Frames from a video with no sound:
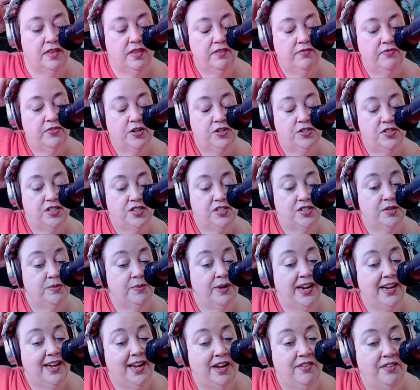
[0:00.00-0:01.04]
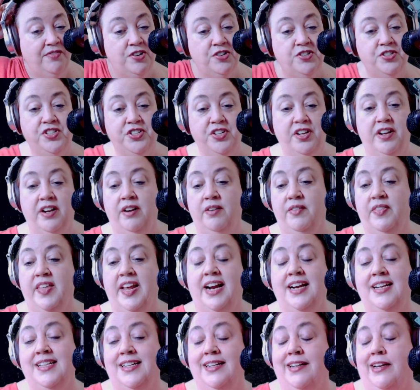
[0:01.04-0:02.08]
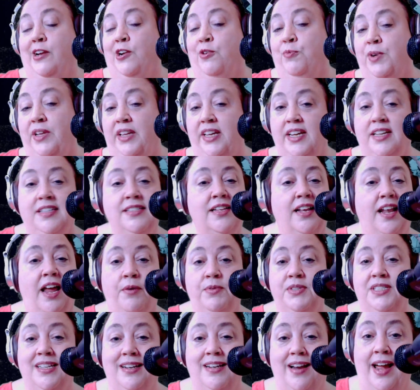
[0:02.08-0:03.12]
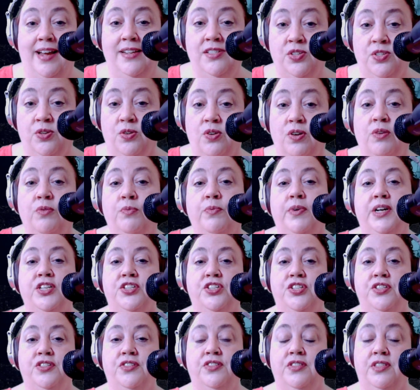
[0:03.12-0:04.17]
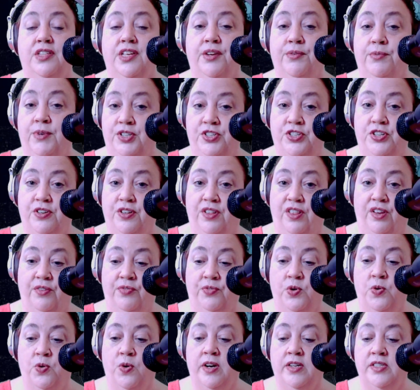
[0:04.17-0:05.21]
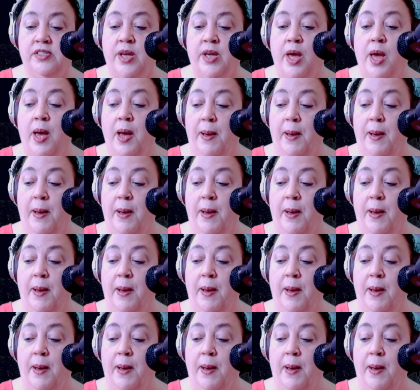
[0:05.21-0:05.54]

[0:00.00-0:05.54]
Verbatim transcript: versus the reggae version that I didn't hear really until I was in high school, which is the original, of course.